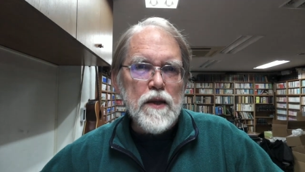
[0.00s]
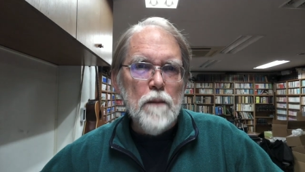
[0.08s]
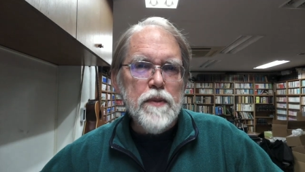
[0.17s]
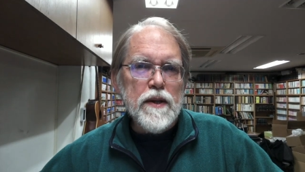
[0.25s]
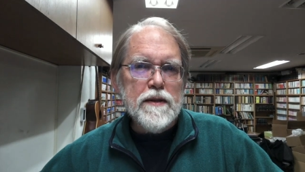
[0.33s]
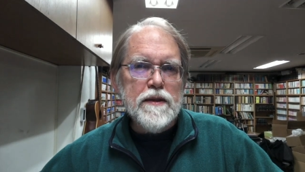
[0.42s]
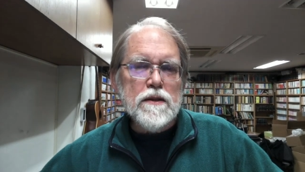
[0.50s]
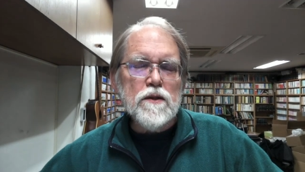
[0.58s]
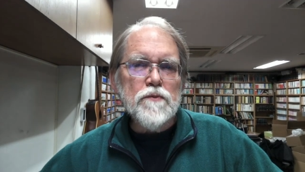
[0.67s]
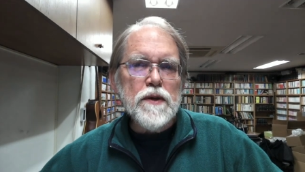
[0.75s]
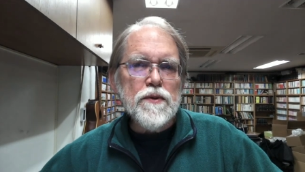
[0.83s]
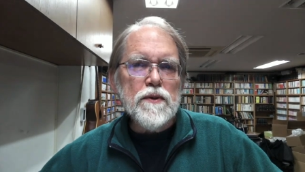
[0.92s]
But I think
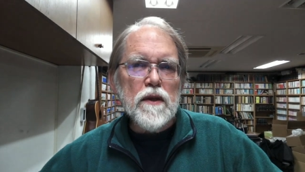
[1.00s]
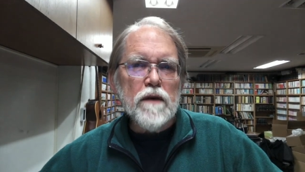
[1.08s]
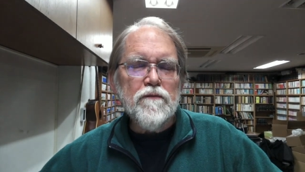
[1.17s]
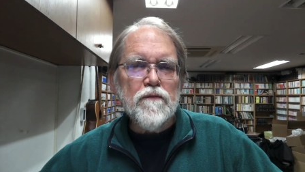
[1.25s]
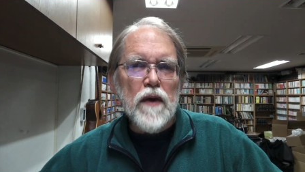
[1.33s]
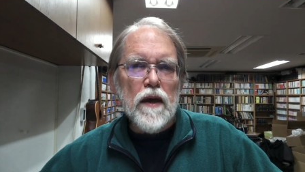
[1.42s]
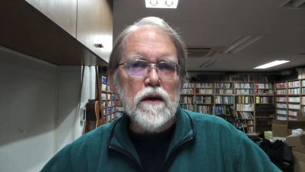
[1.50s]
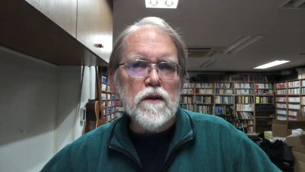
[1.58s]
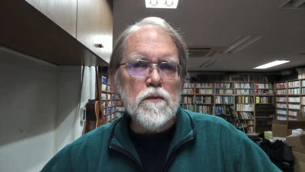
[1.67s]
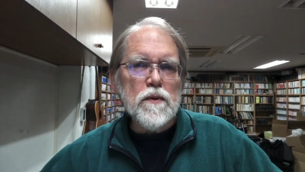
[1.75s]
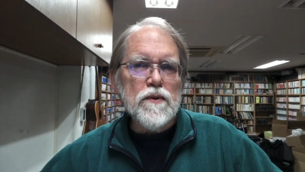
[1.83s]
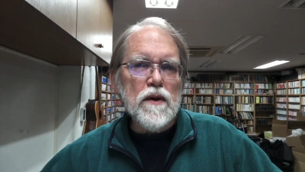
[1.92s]
the reason they
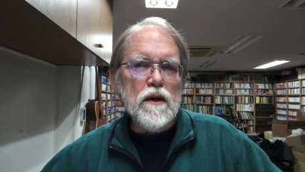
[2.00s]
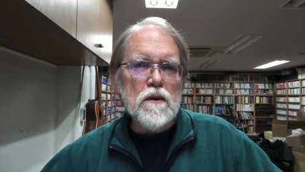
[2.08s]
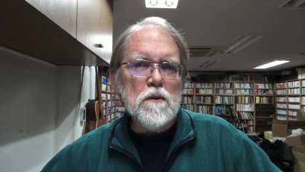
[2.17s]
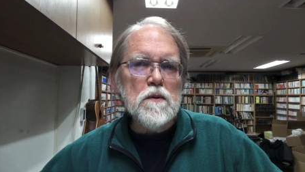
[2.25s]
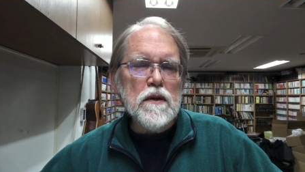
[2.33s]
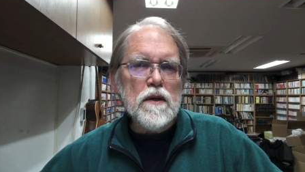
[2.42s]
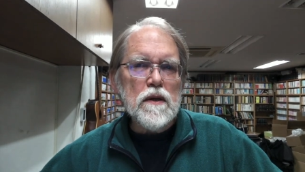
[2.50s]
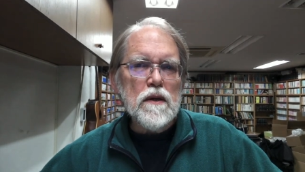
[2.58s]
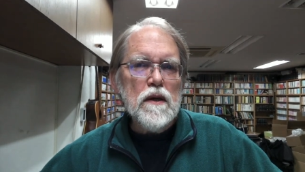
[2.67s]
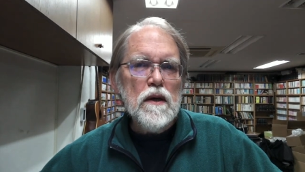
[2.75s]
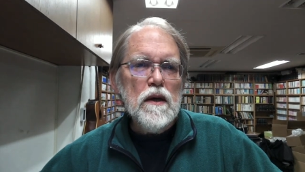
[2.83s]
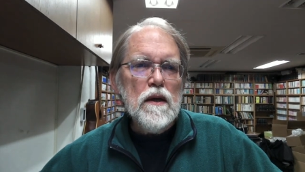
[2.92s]
failed was not only